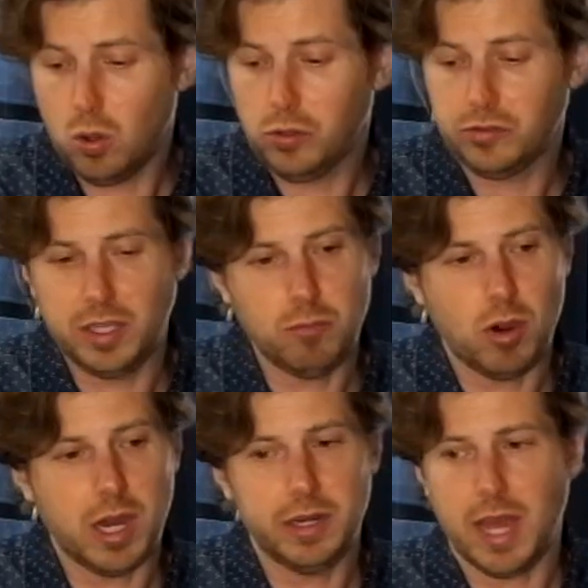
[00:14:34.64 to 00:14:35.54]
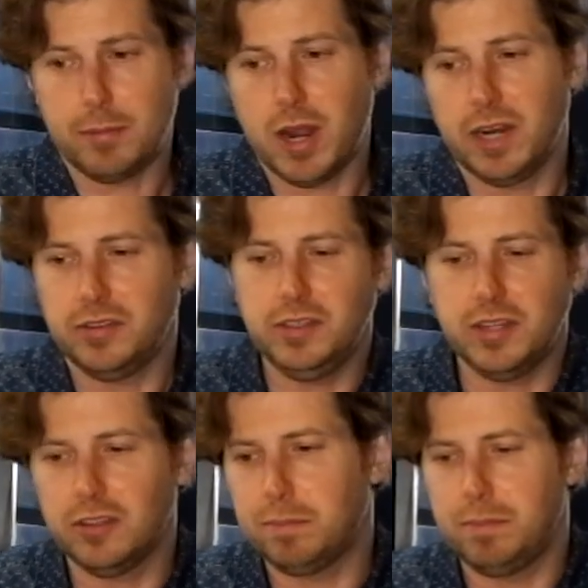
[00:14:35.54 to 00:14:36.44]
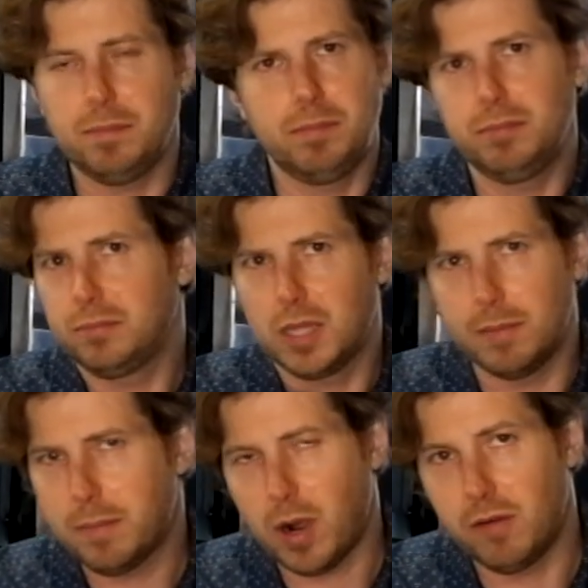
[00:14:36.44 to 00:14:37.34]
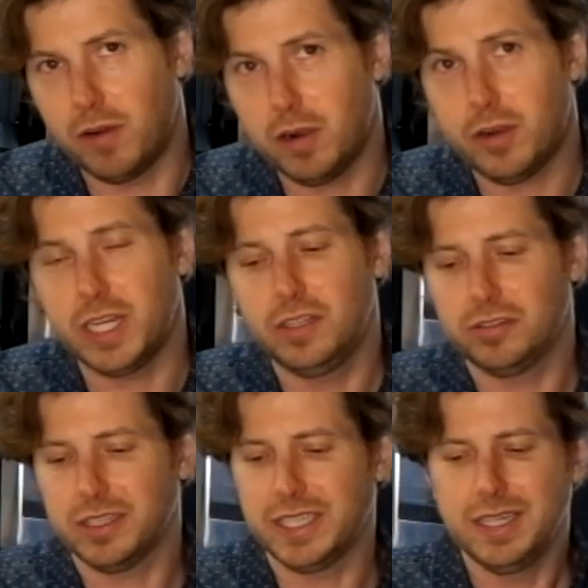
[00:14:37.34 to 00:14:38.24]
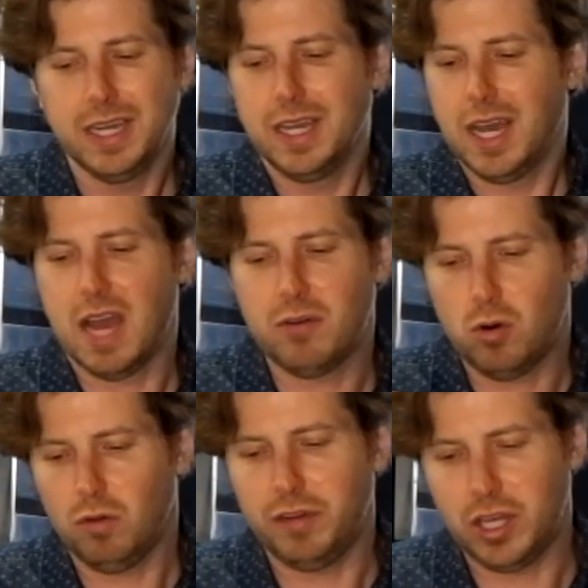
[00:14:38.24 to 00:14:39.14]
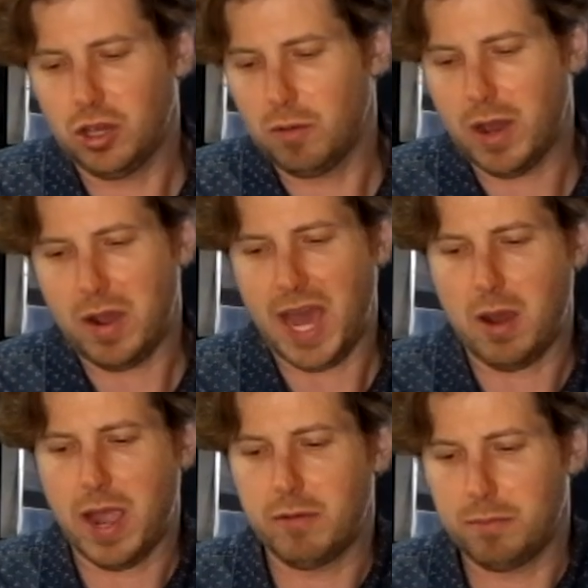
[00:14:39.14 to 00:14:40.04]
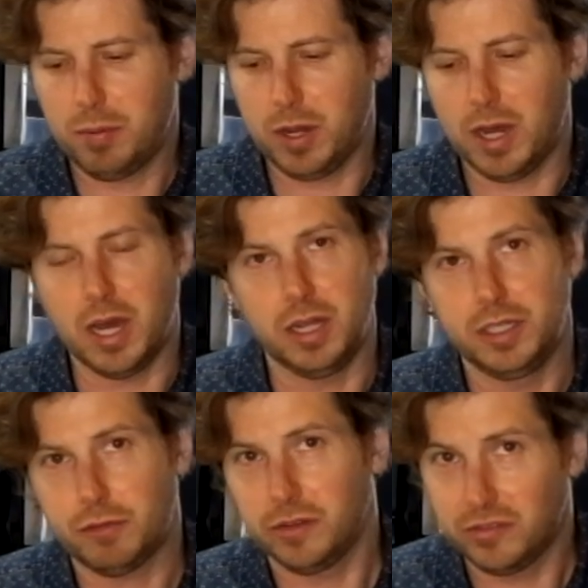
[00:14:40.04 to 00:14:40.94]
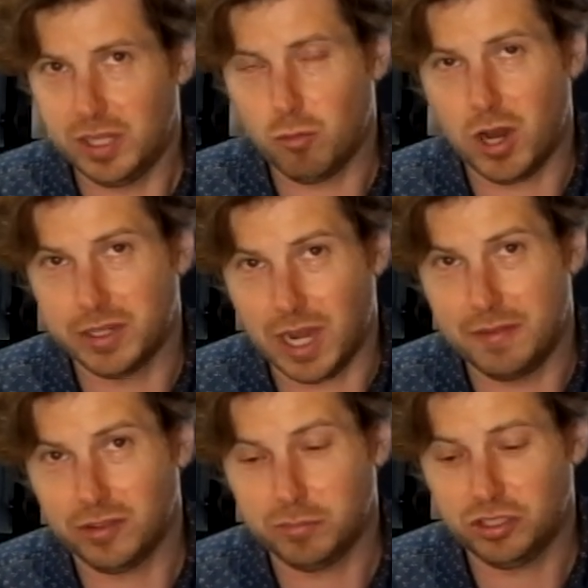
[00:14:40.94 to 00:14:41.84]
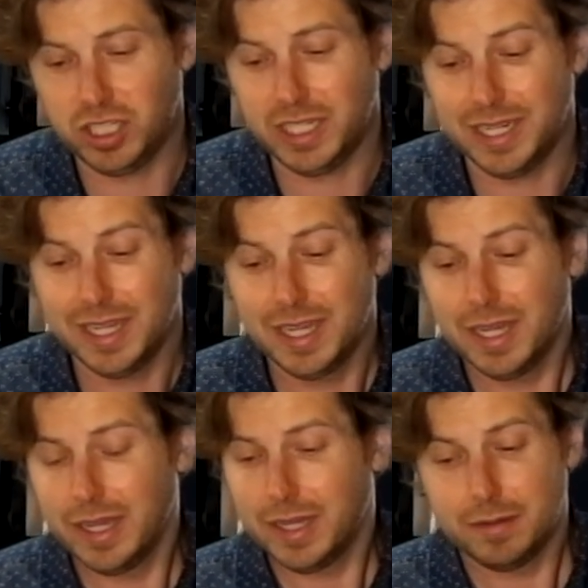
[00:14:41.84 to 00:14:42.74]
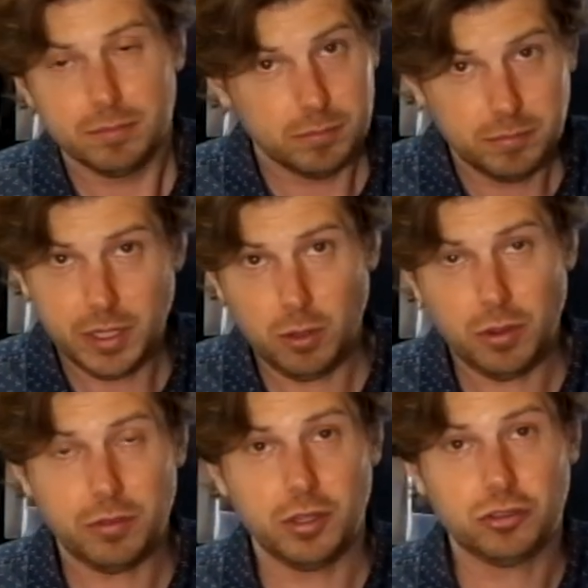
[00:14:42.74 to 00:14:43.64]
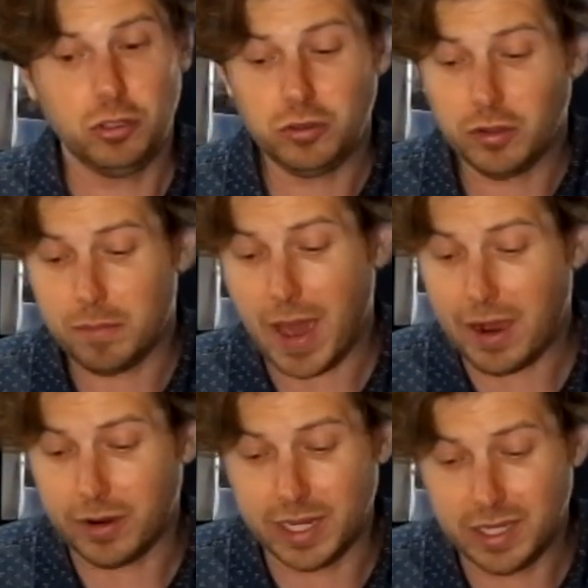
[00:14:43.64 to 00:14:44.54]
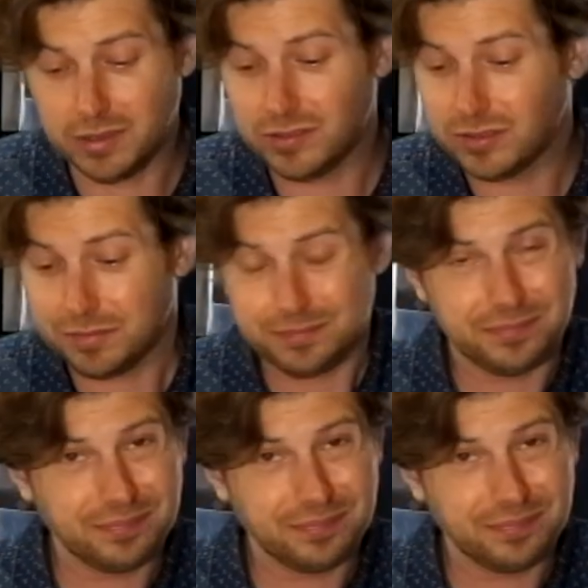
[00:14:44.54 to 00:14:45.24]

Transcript: whole steam wand apparatus. These things come apart very, very easily. I have a whole video about how I put a different steam wand on this machine. The truth of the matter is